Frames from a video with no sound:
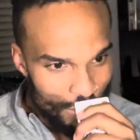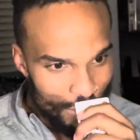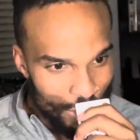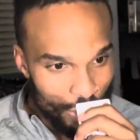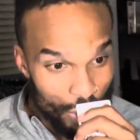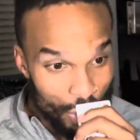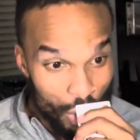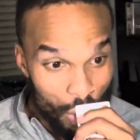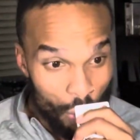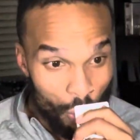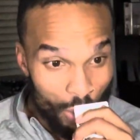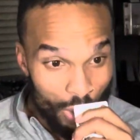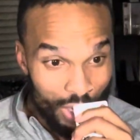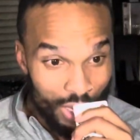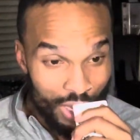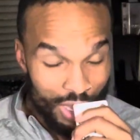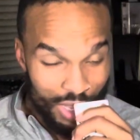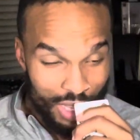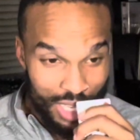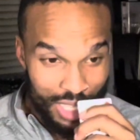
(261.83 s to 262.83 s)
one of
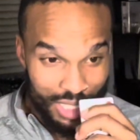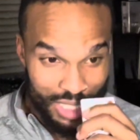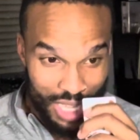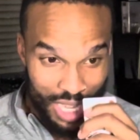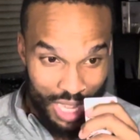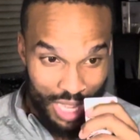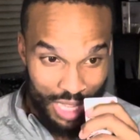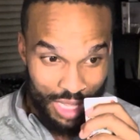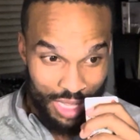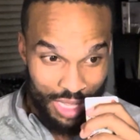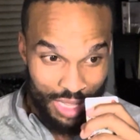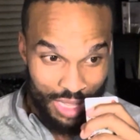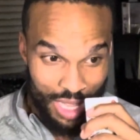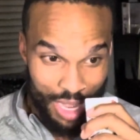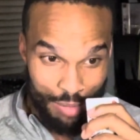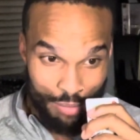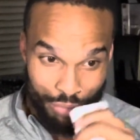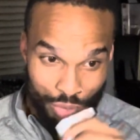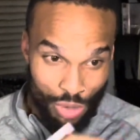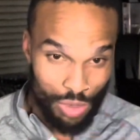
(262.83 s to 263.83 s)
the things that
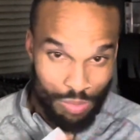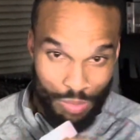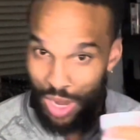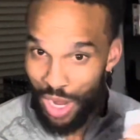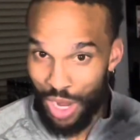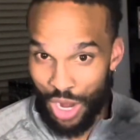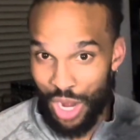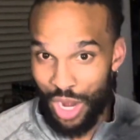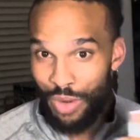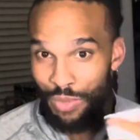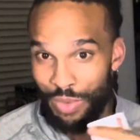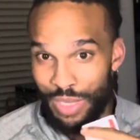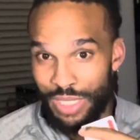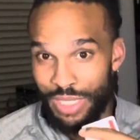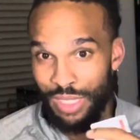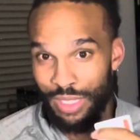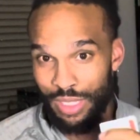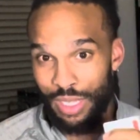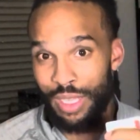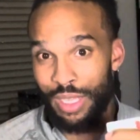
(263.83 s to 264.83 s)
broke my heart
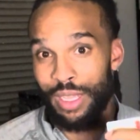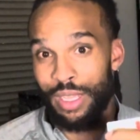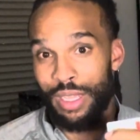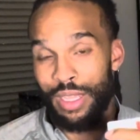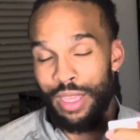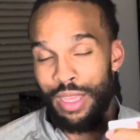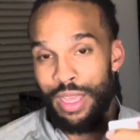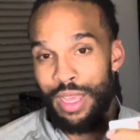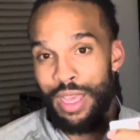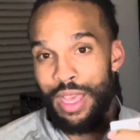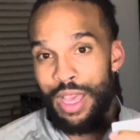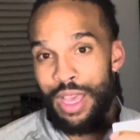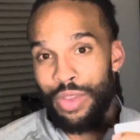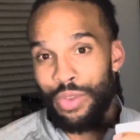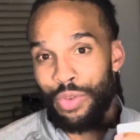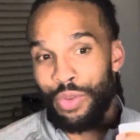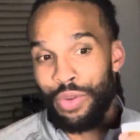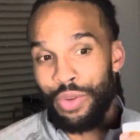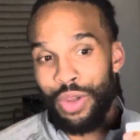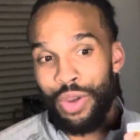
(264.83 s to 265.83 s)
recently,
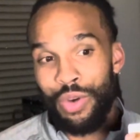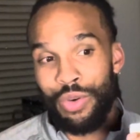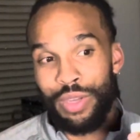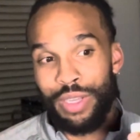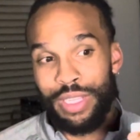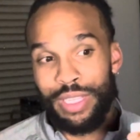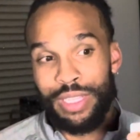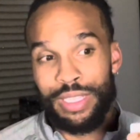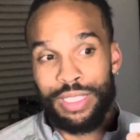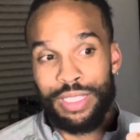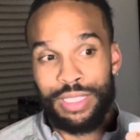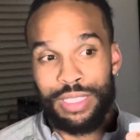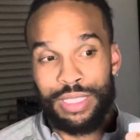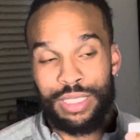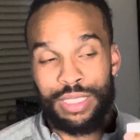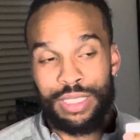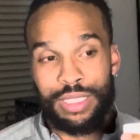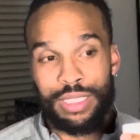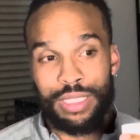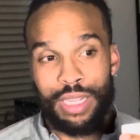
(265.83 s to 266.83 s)

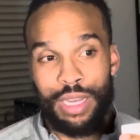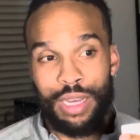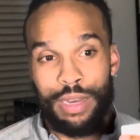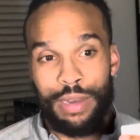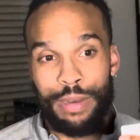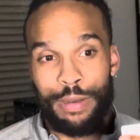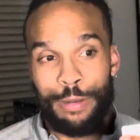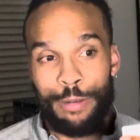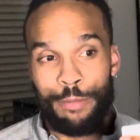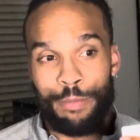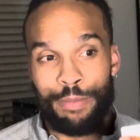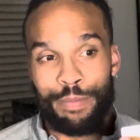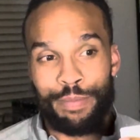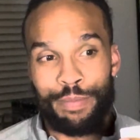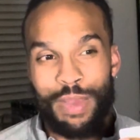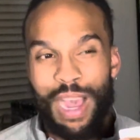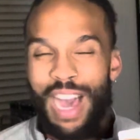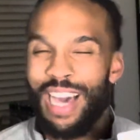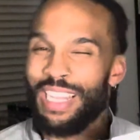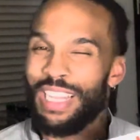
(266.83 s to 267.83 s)
is
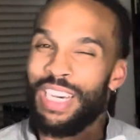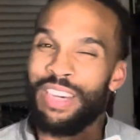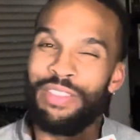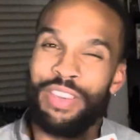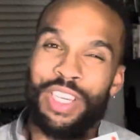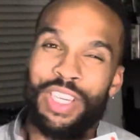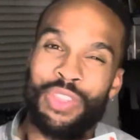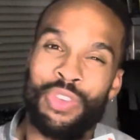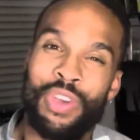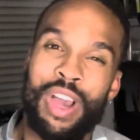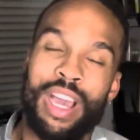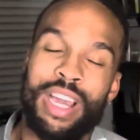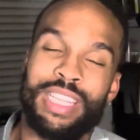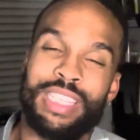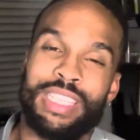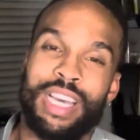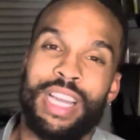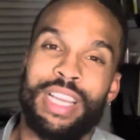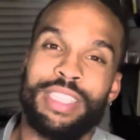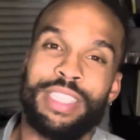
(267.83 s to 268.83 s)
I love Israel
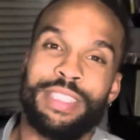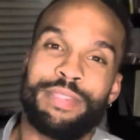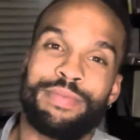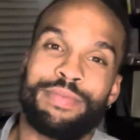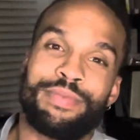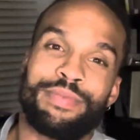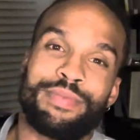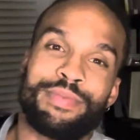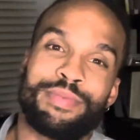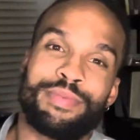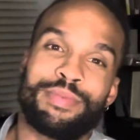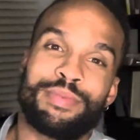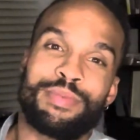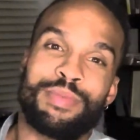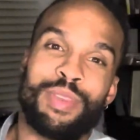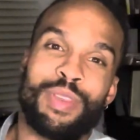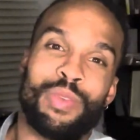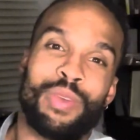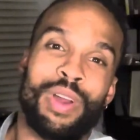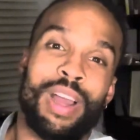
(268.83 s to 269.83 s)
Adesanya,
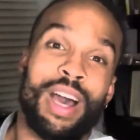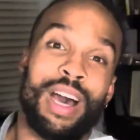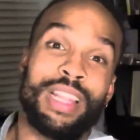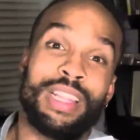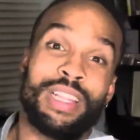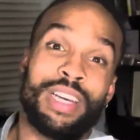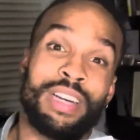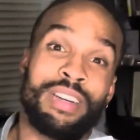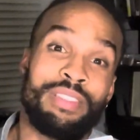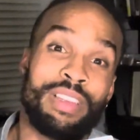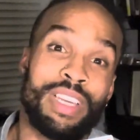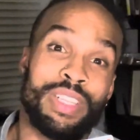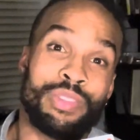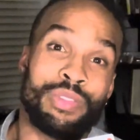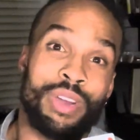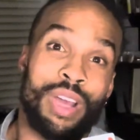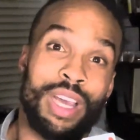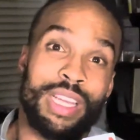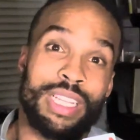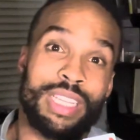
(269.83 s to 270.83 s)
right? I love
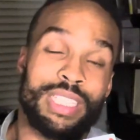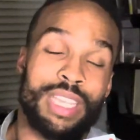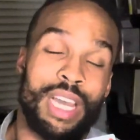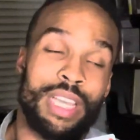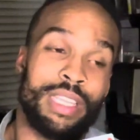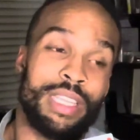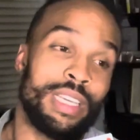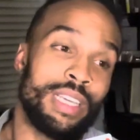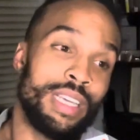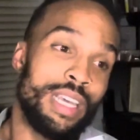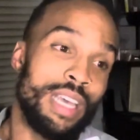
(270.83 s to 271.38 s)
Israel Adesanya,